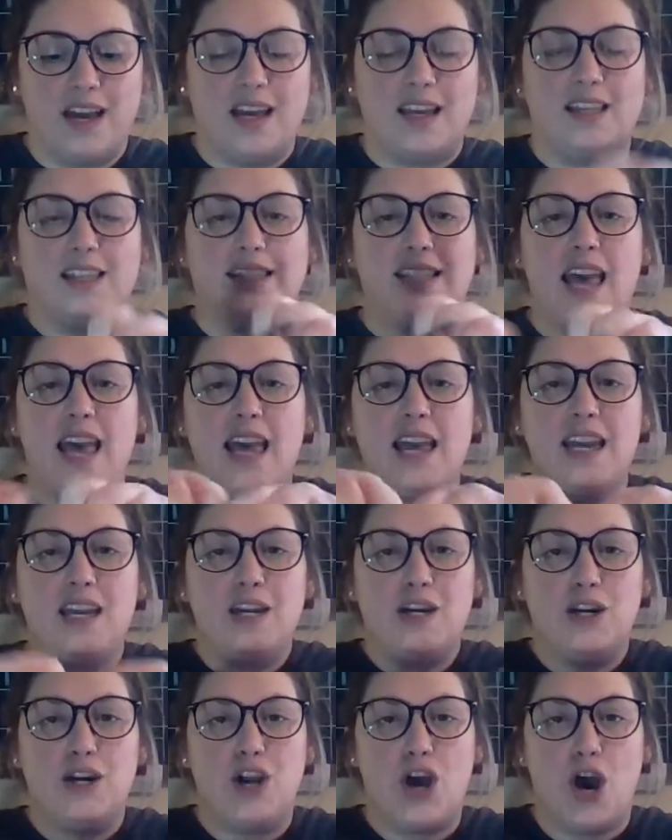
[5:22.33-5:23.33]
Say
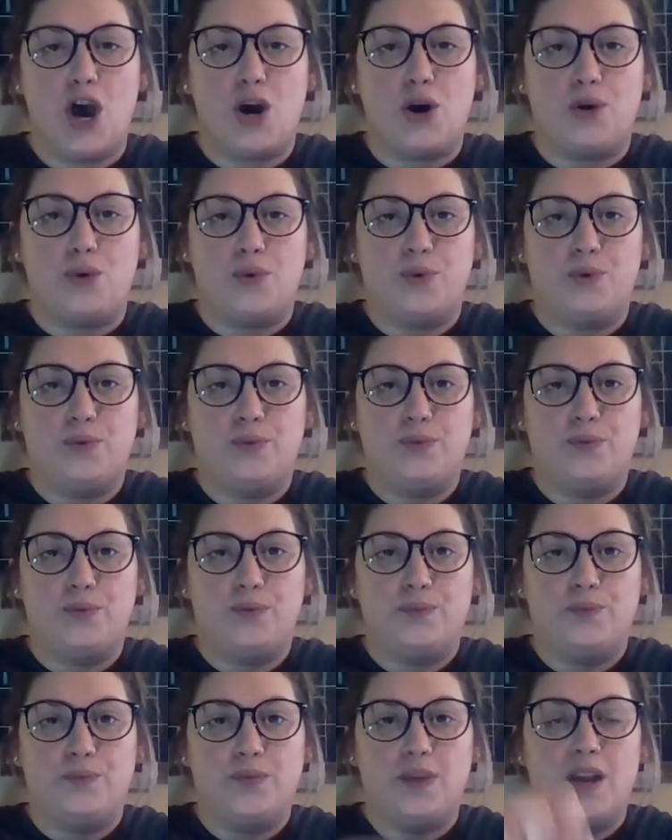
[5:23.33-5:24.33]
no.
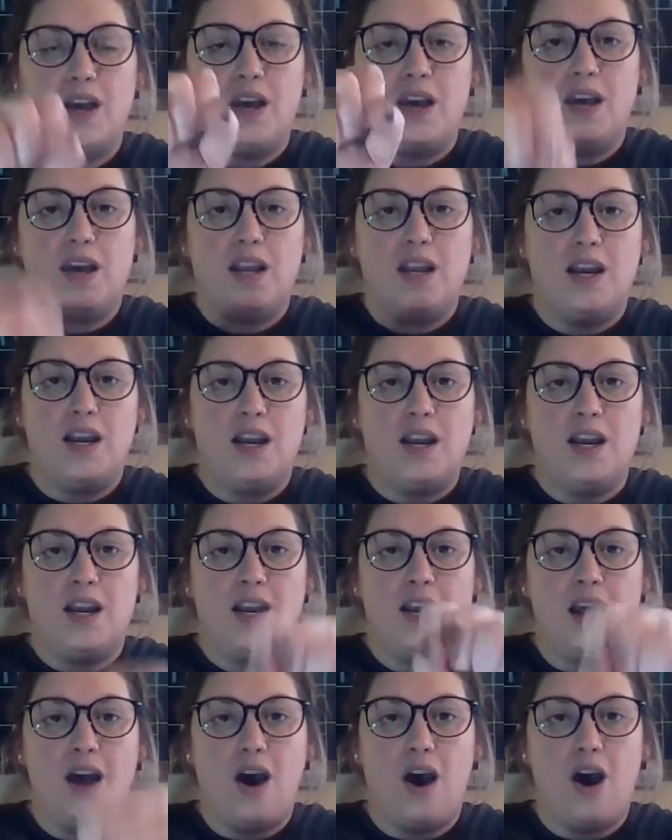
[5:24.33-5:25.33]

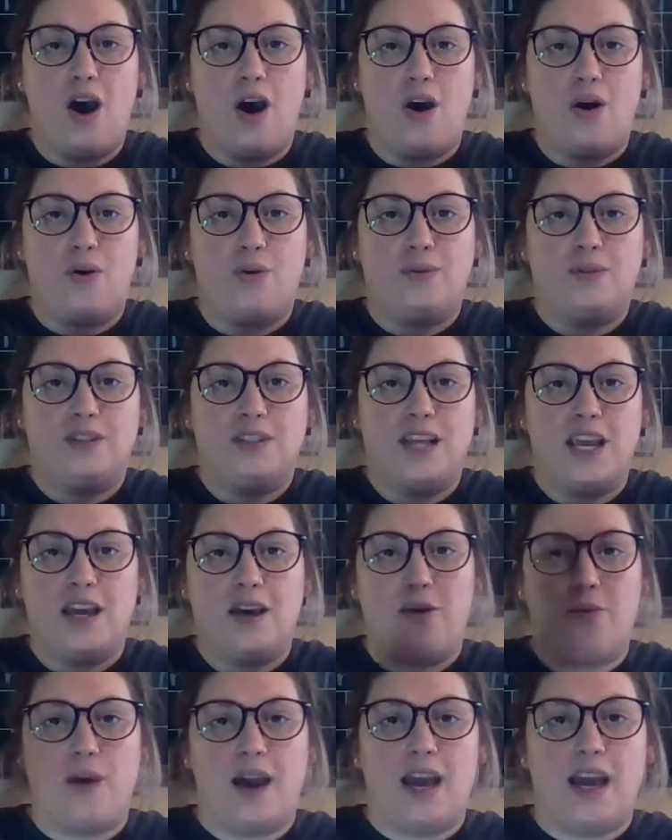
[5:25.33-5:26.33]
N O.
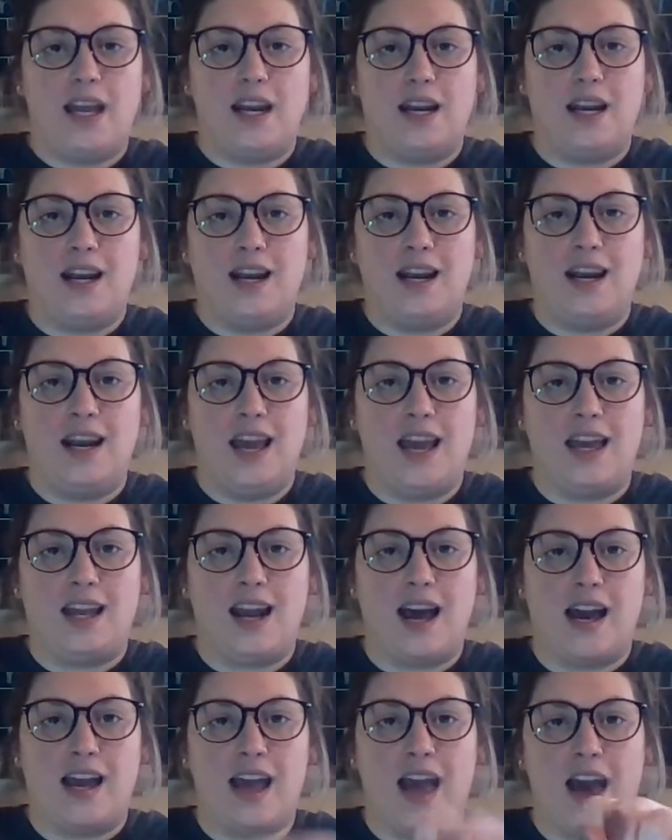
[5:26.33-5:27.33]
Take away n and
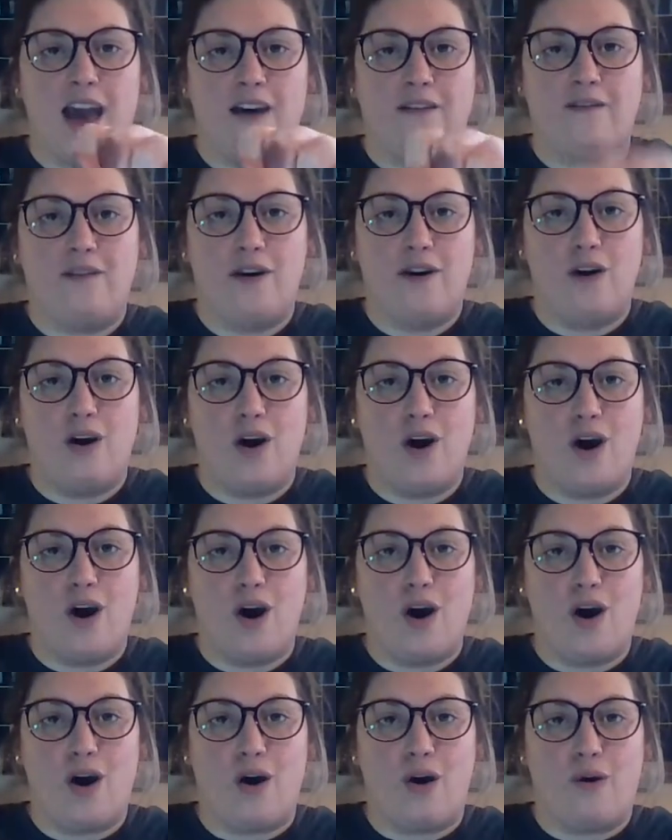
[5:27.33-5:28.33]
I have
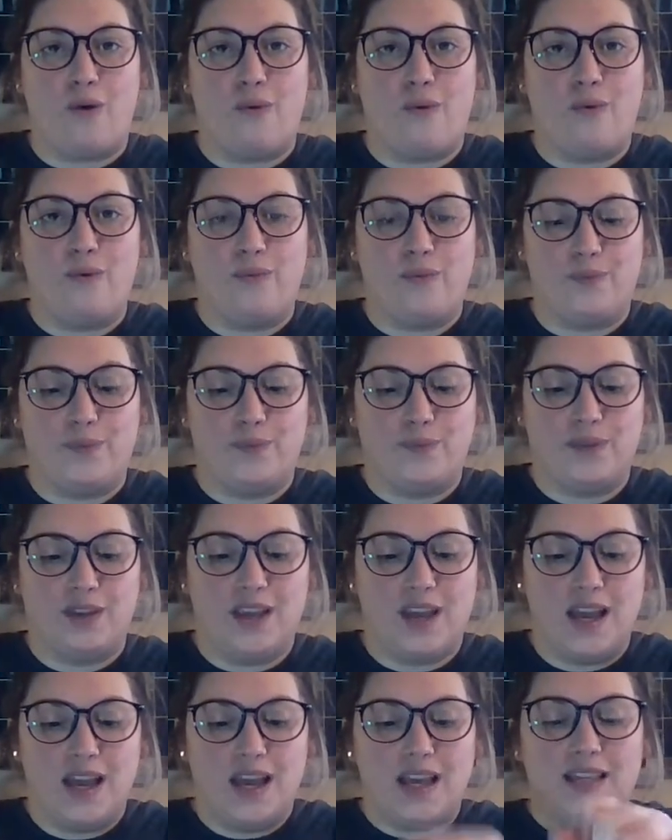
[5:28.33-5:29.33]
o.
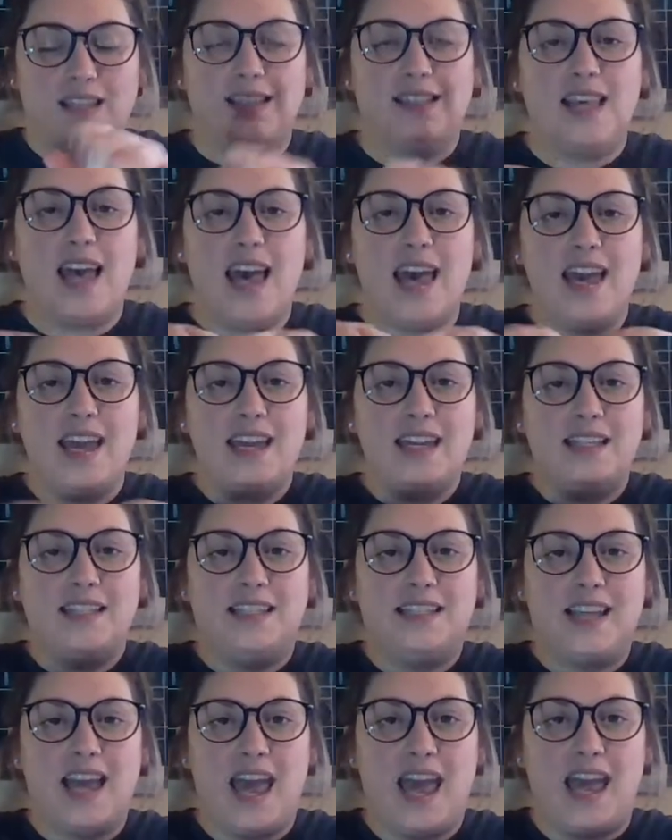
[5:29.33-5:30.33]
Say
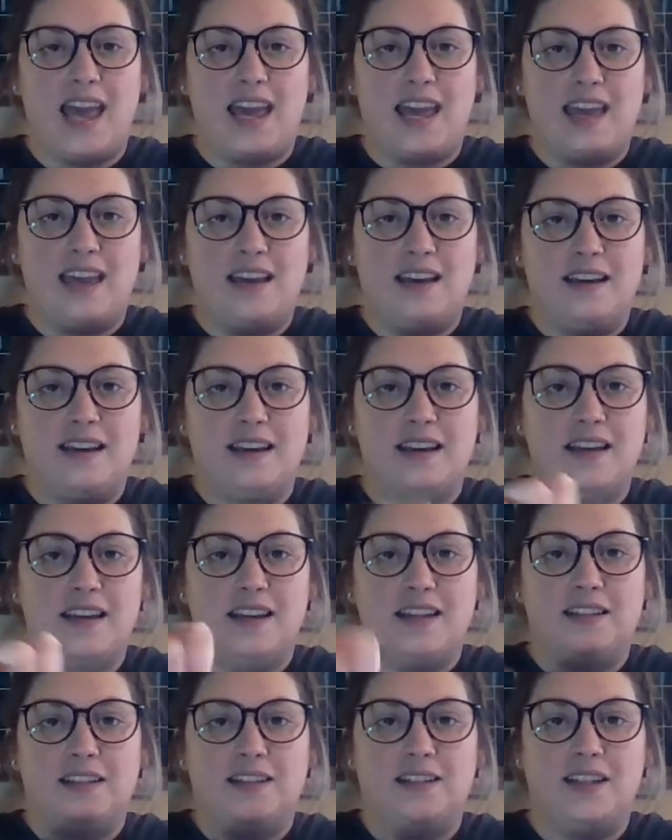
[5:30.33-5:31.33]
day.
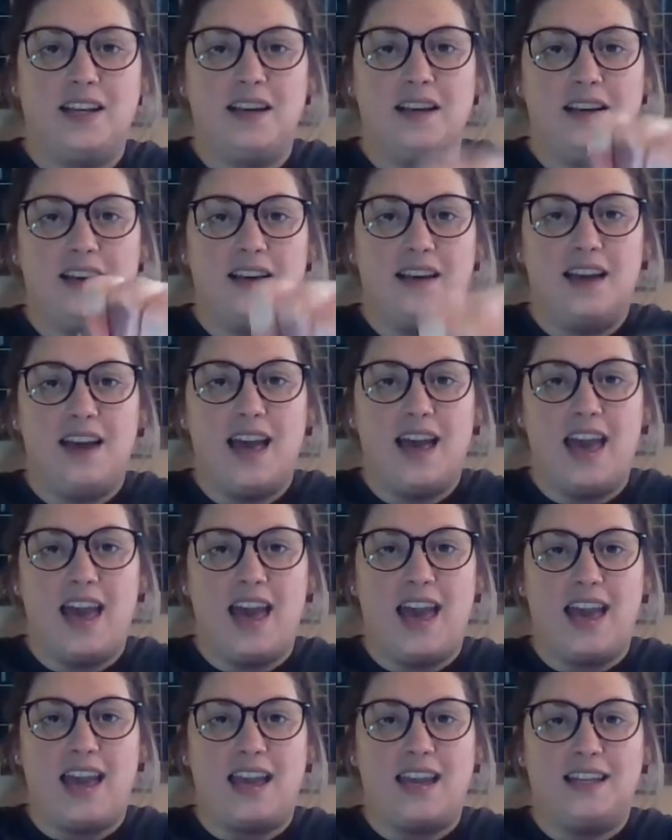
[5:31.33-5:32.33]
D
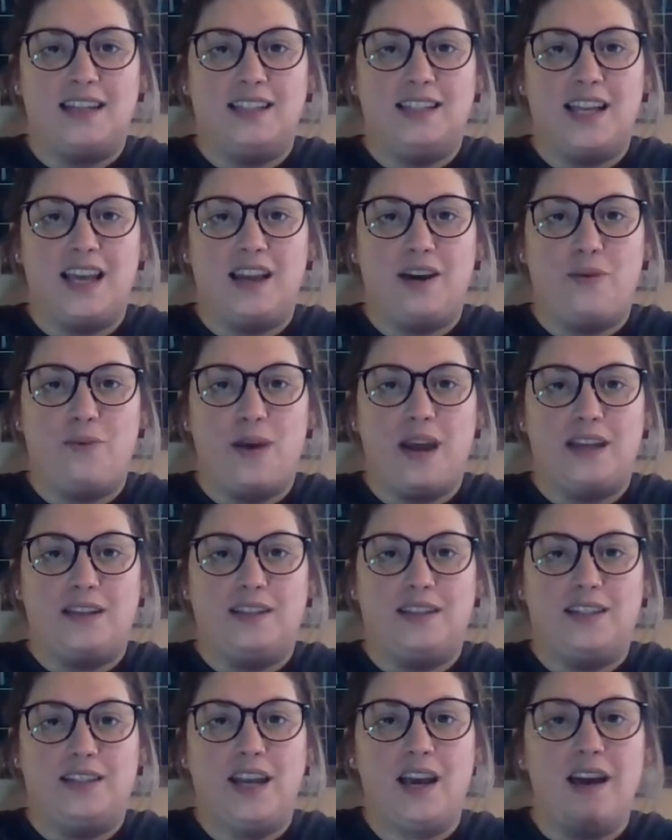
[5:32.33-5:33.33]
a. Take
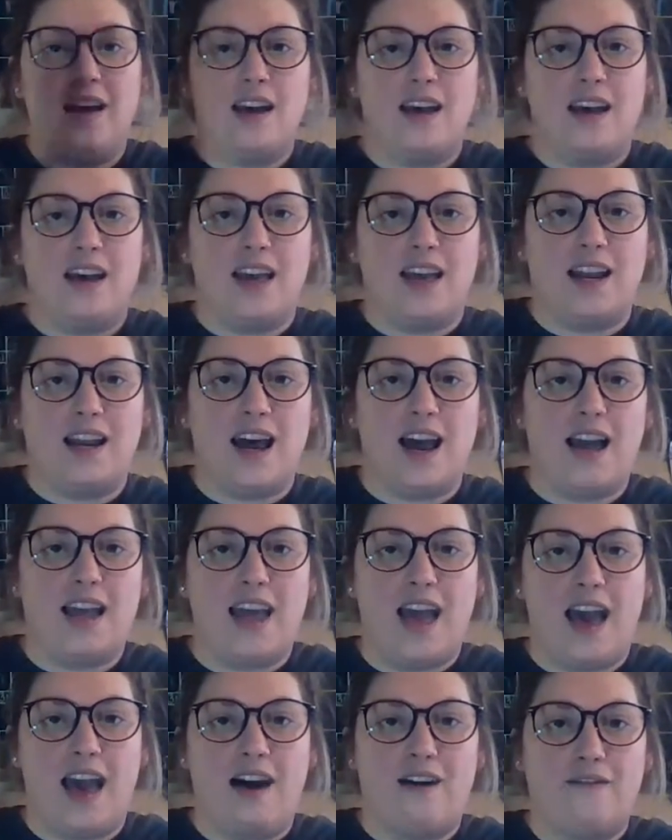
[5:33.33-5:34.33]
away D, and I
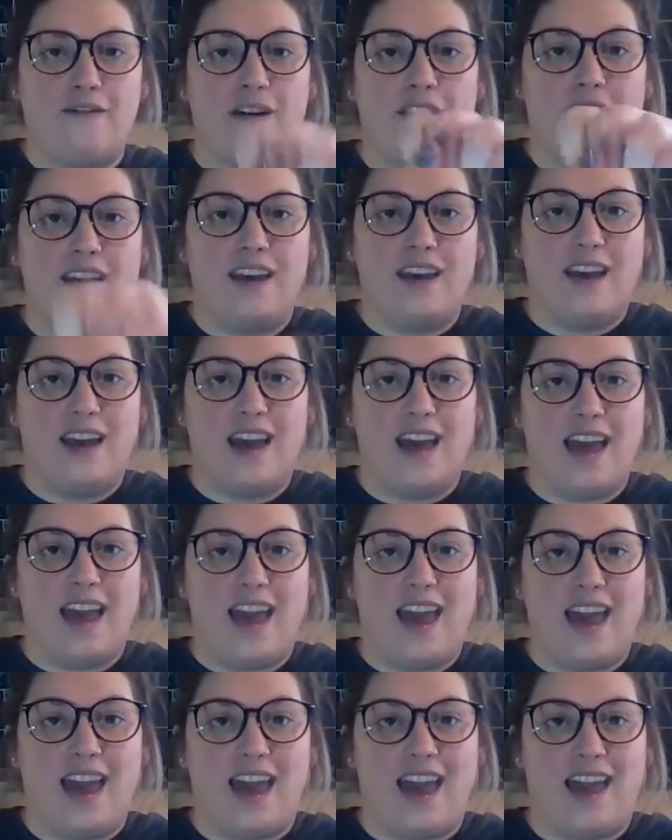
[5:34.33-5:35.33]
have
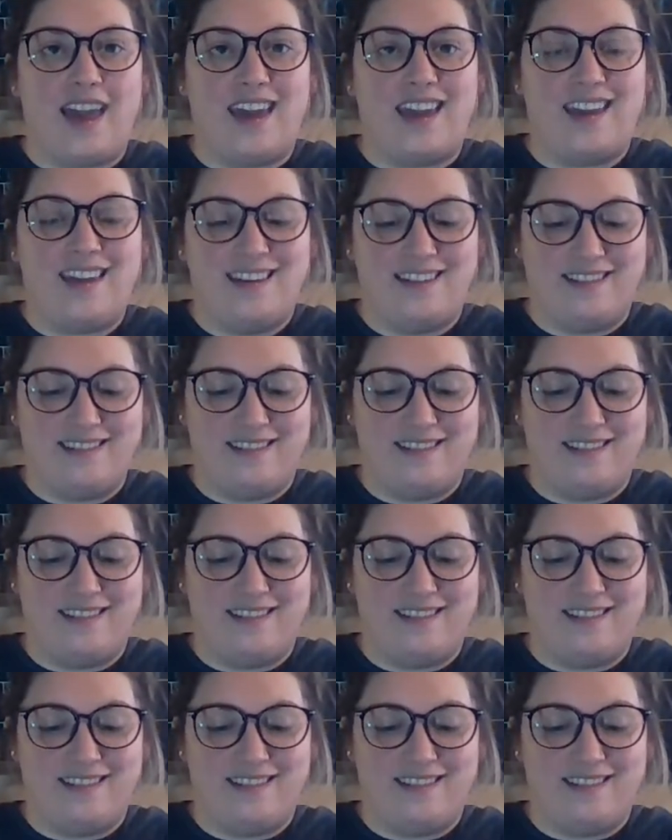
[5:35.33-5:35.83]
A.